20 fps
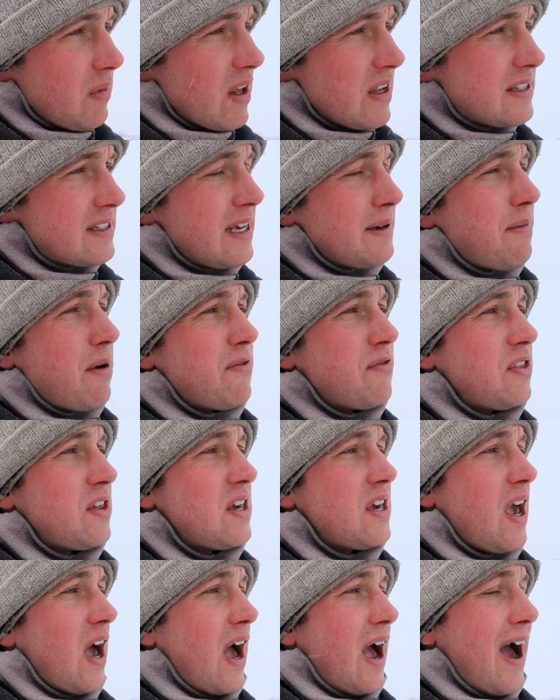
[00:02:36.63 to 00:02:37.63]
some of
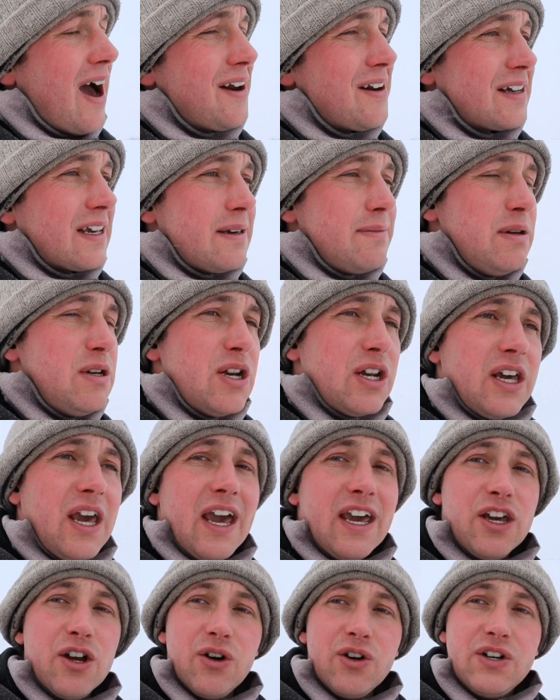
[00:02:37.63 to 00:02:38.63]
the uh, how to
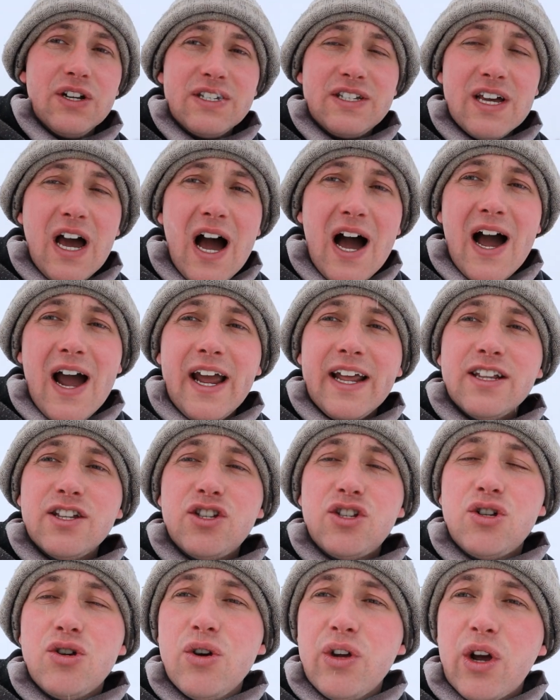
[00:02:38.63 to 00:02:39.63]
communicate your
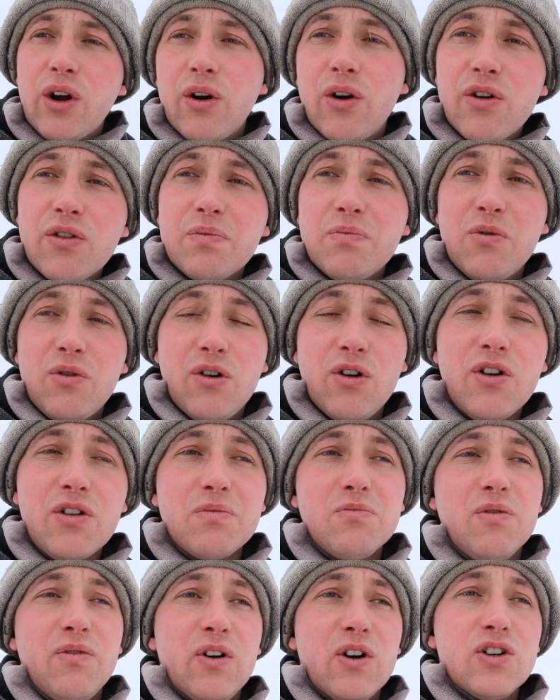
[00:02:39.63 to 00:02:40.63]
designs to your earth,
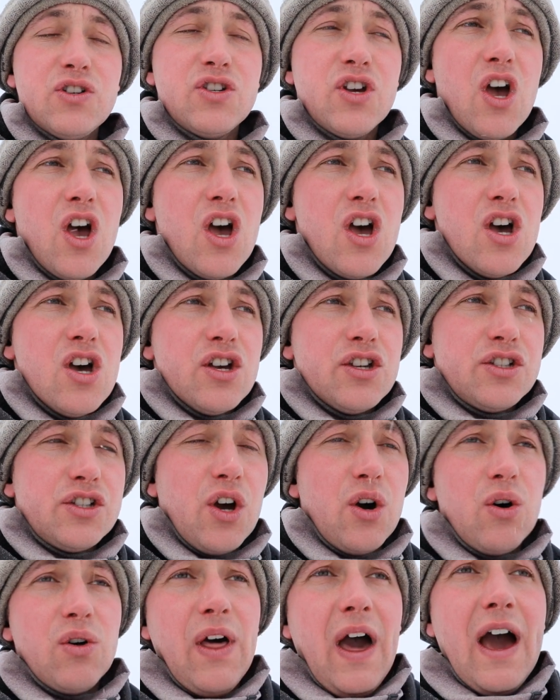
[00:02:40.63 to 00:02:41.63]
earth movers
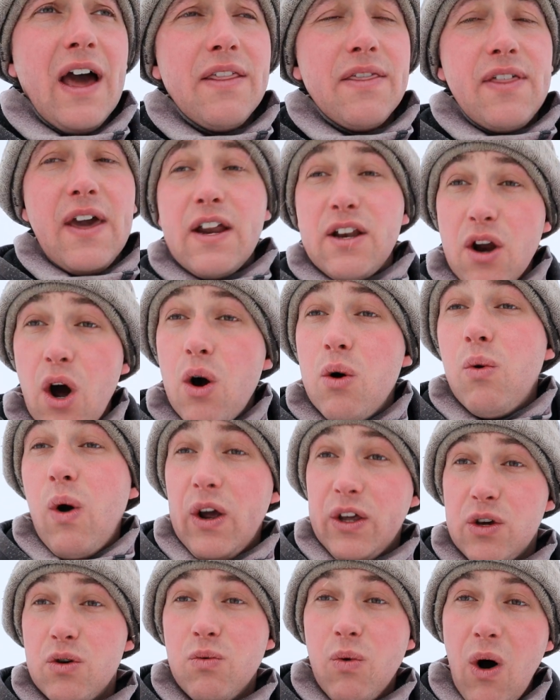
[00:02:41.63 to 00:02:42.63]
so that they know
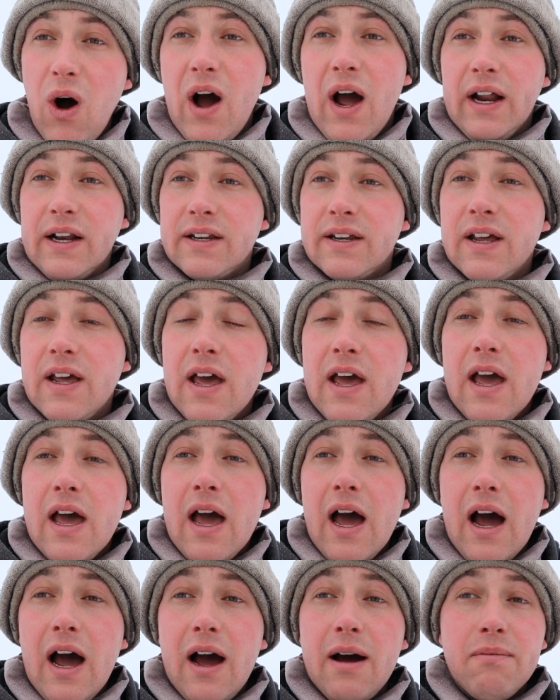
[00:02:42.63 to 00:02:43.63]
what you want
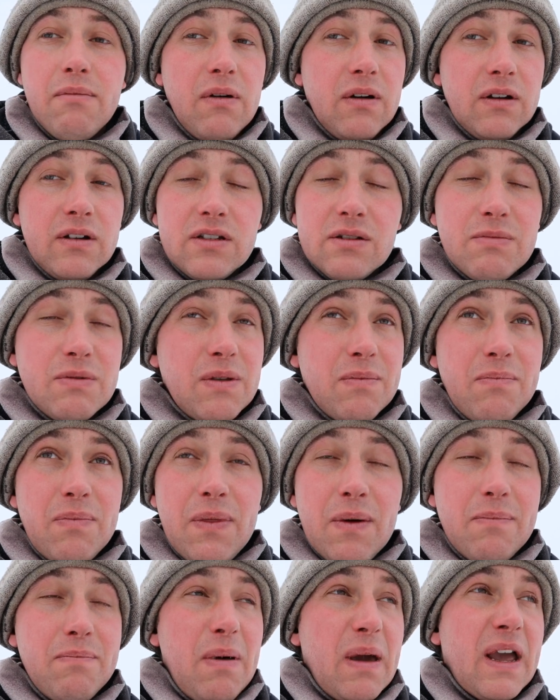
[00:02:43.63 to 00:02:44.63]
um, some of the,
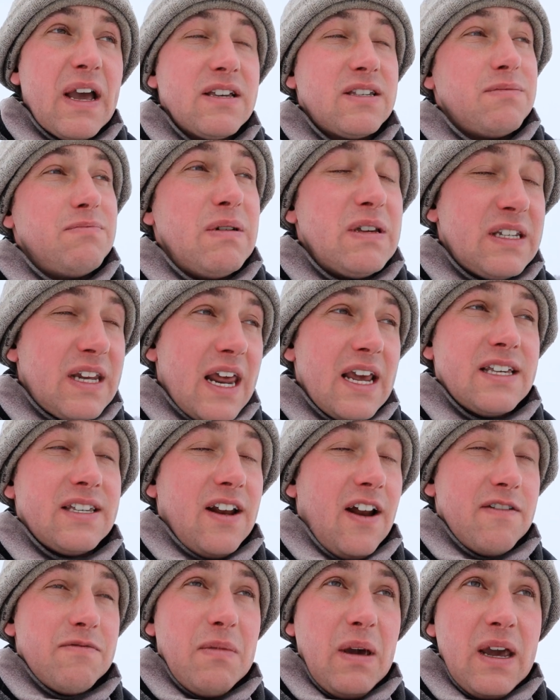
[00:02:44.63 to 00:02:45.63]
the biggest mistakes
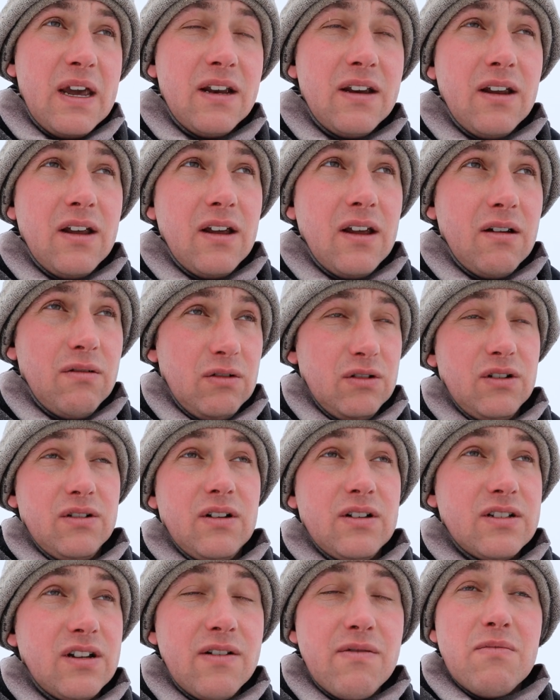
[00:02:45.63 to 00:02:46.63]
that I've made, well,
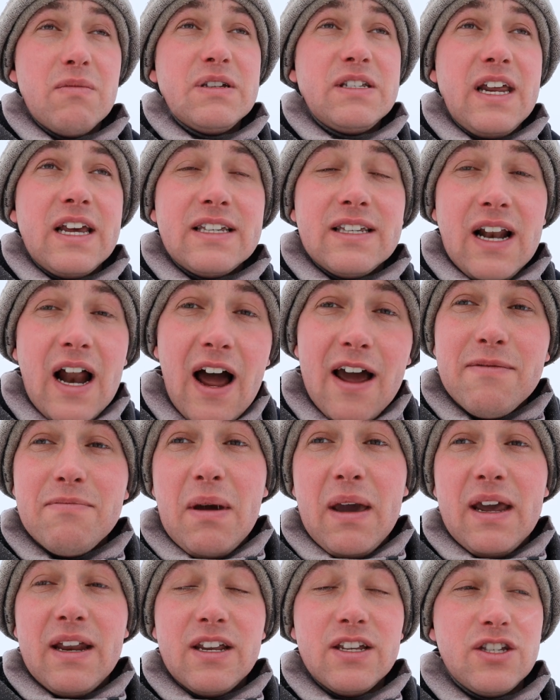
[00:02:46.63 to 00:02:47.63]
some of the mistakes that I've
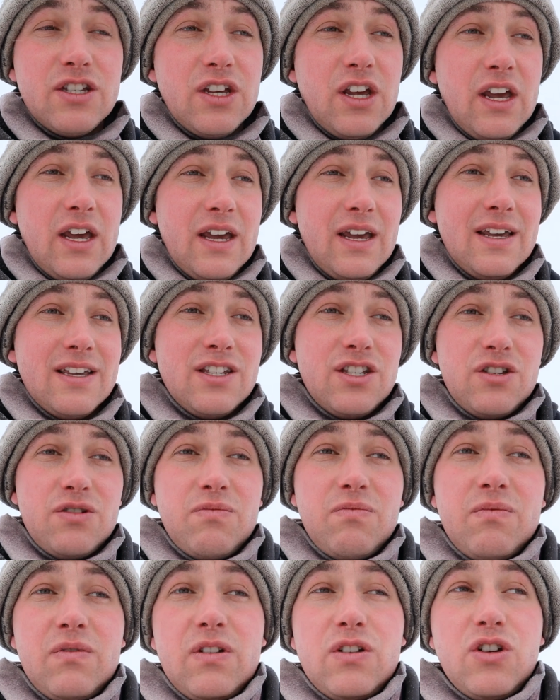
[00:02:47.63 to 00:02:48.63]
made is
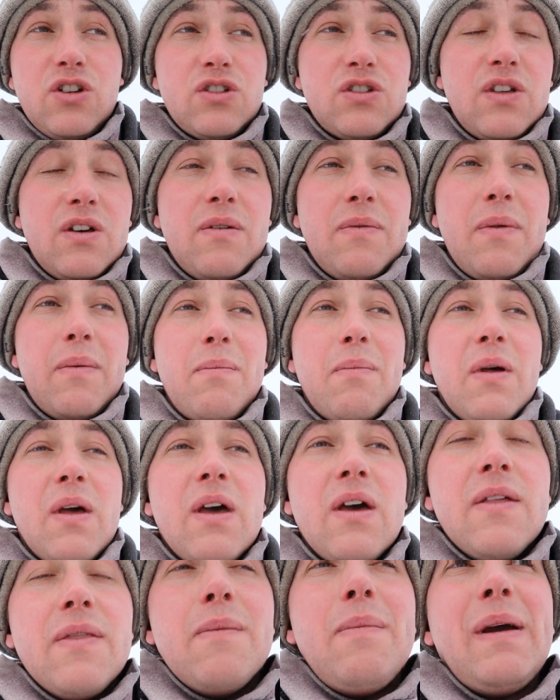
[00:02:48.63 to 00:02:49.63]
is just the, the,
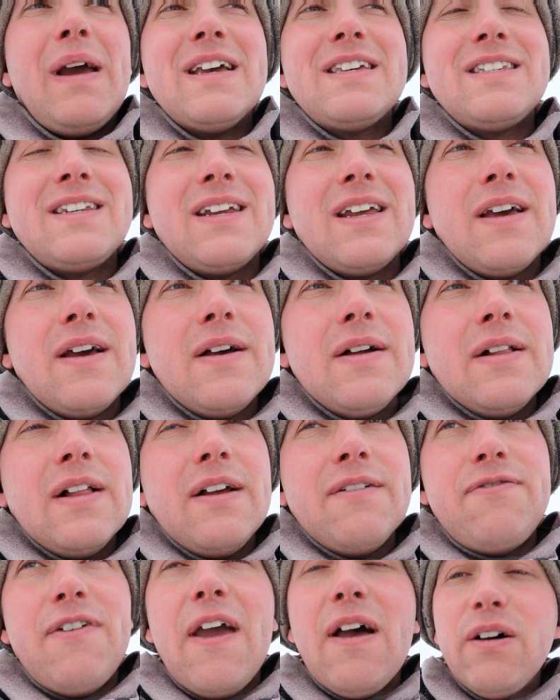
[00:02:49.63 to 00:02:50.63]
the biggest
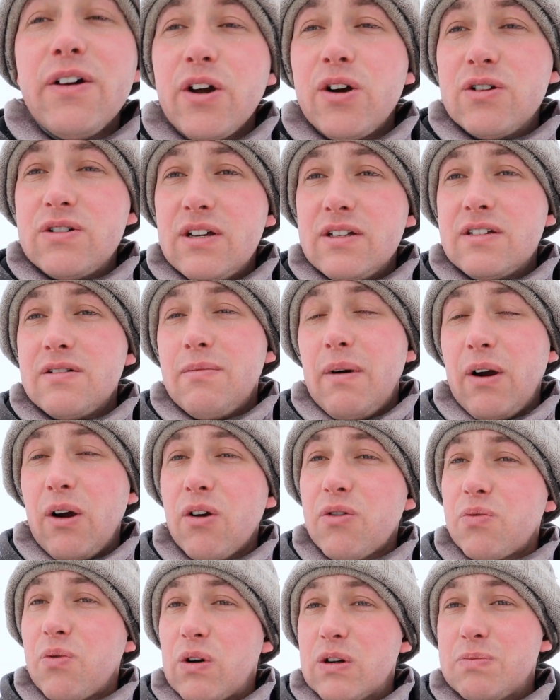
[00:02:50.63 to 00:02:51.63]
failures in some of my
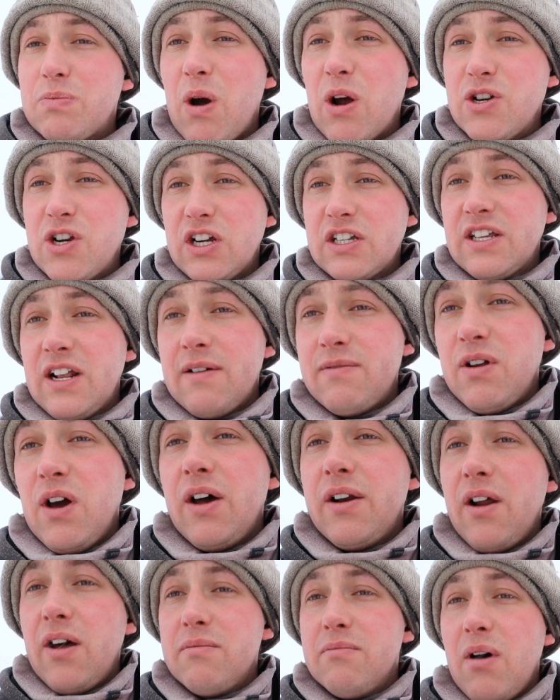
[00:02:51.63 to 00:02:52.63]
earthworks projects that I've
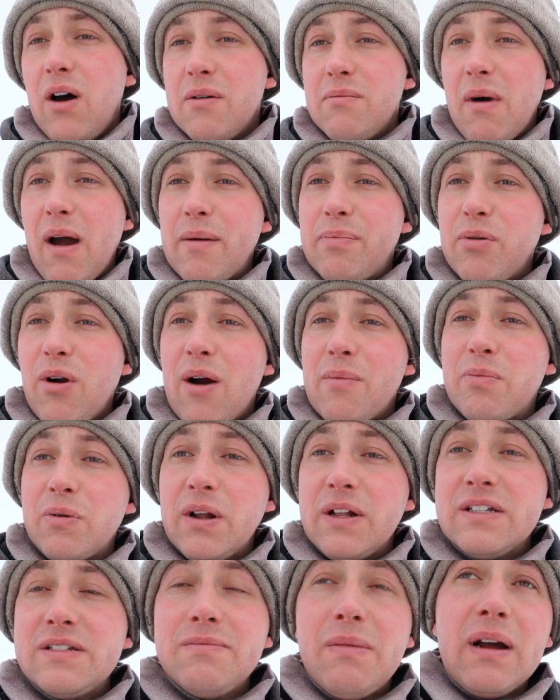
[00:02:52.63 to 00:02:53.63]
done on, on my
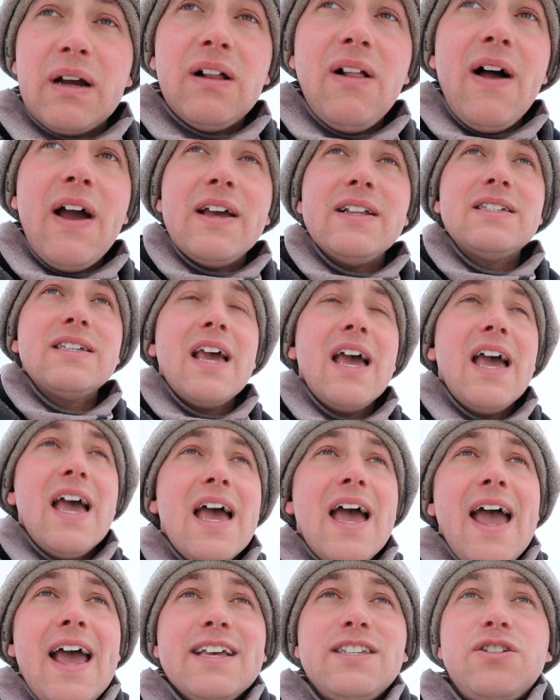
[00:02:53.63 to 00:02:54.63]
property and some of my clients
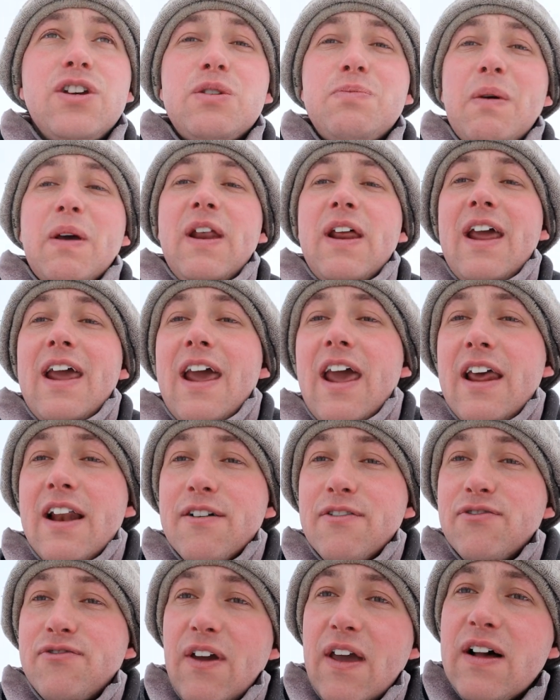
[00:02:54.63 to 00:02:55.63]
has just been in
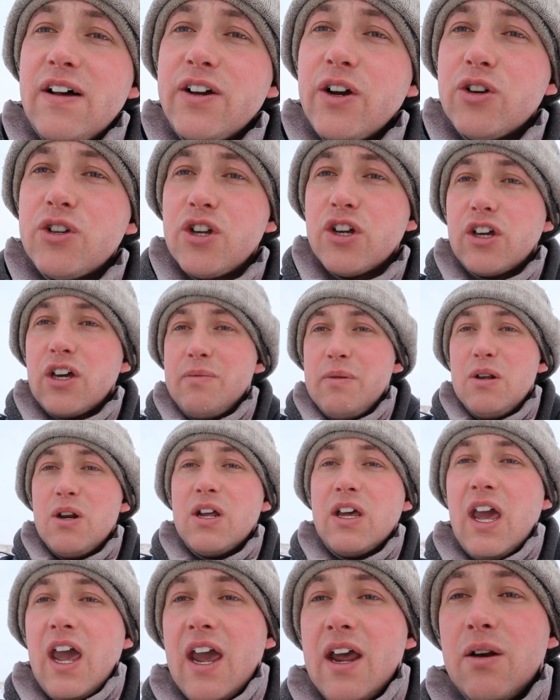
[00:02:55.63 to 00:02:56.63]
a failure to
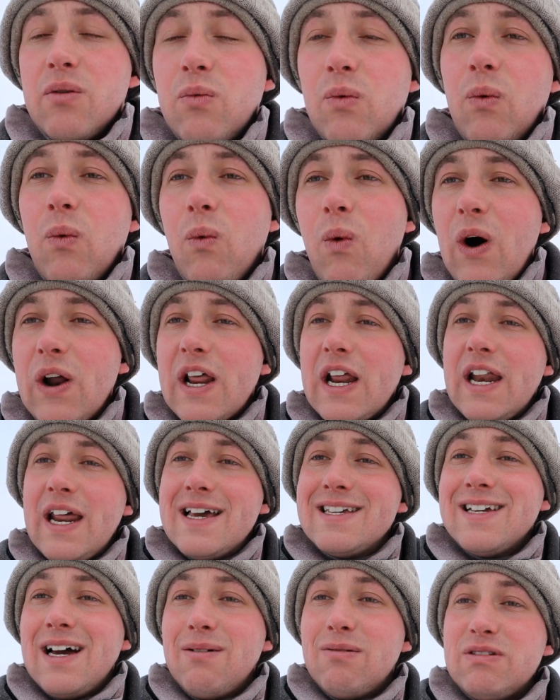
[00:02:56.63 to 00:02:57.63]
communicate what it
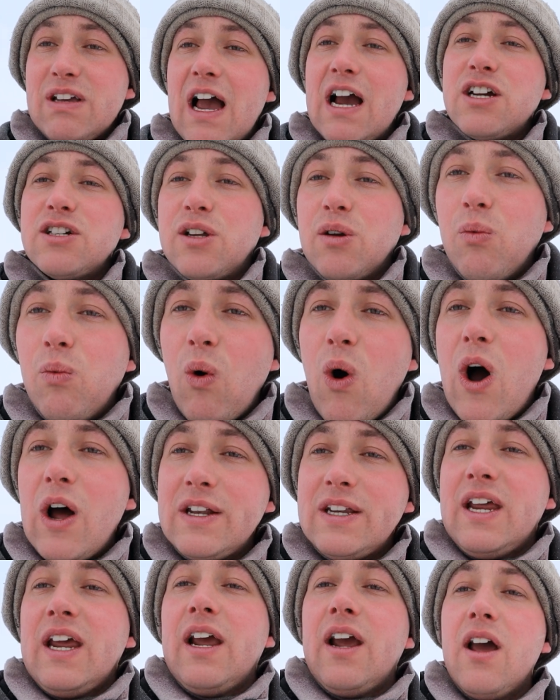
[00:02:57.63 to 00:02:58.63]
is I was actually
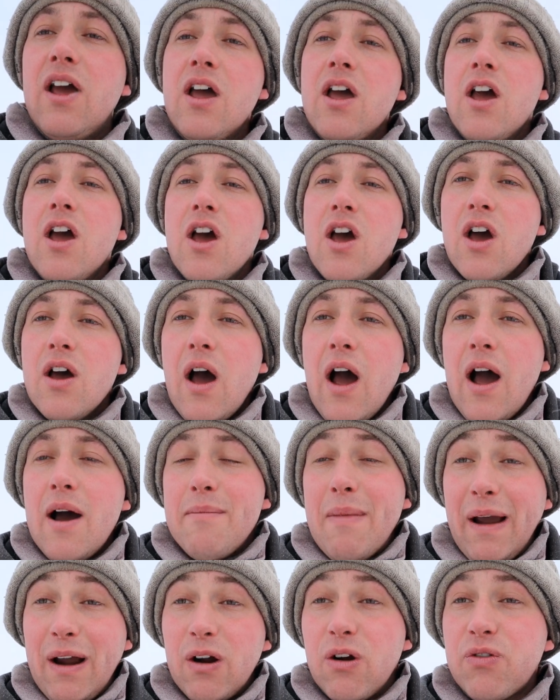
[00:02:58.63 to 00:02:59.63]
wanting uh,
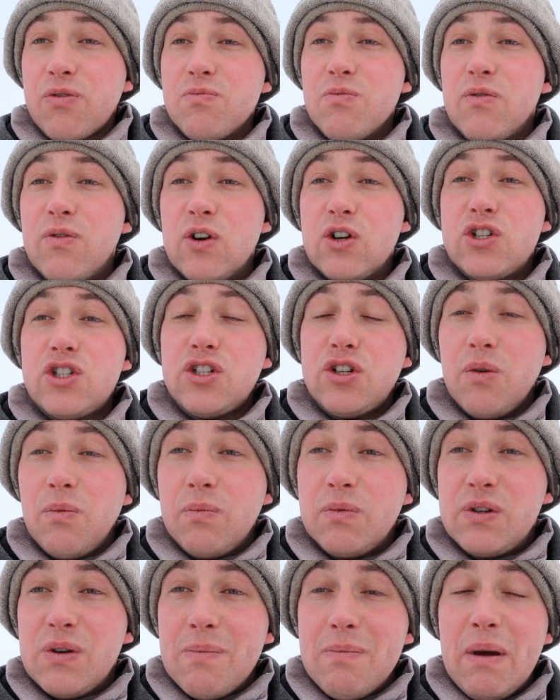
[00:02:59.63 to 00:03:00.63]
my earth movers to,
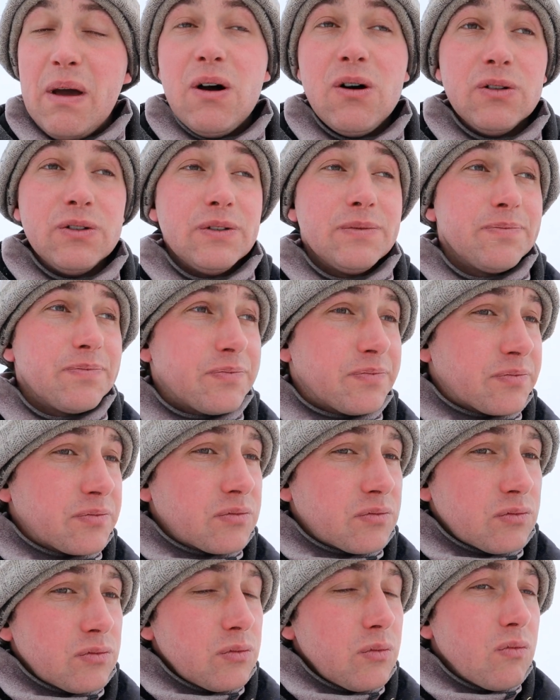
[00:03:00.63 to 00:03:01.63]
to build.
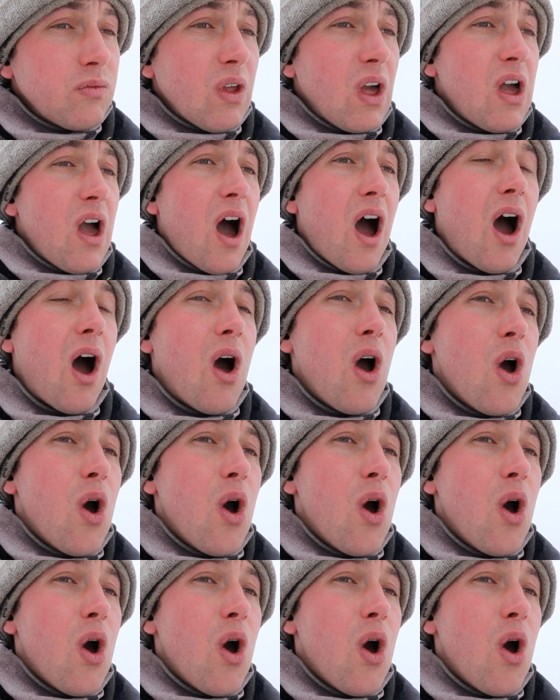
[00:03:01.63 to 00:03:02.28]
Uh,